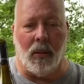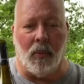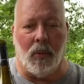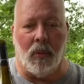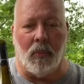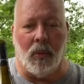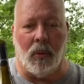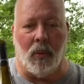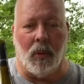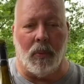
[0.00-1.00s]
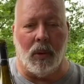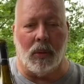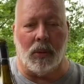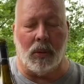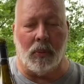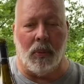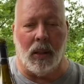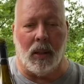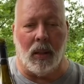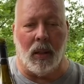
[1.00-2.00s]
More and more producers are
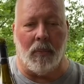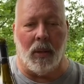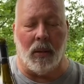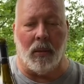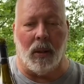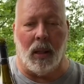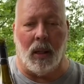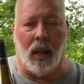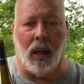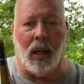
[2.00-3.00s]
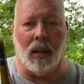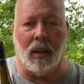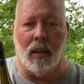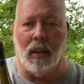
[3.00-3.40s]
picking it up, although not a lot.